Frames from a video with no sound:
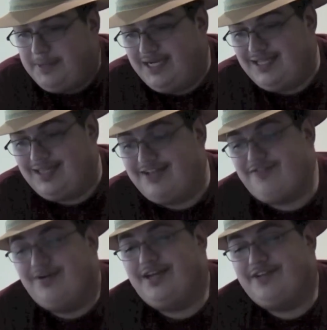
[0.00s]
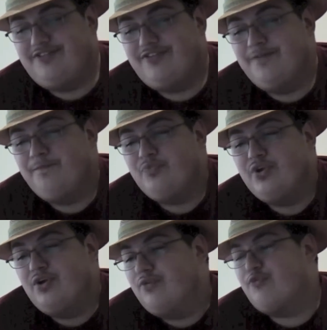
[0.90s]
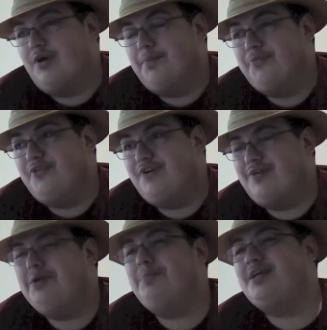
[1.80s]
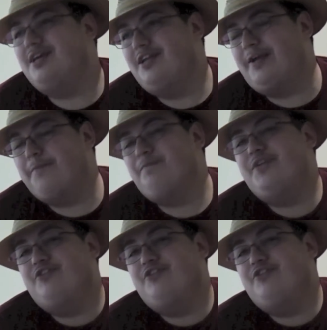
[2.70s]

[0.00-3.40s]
But that's right. From the very beginning,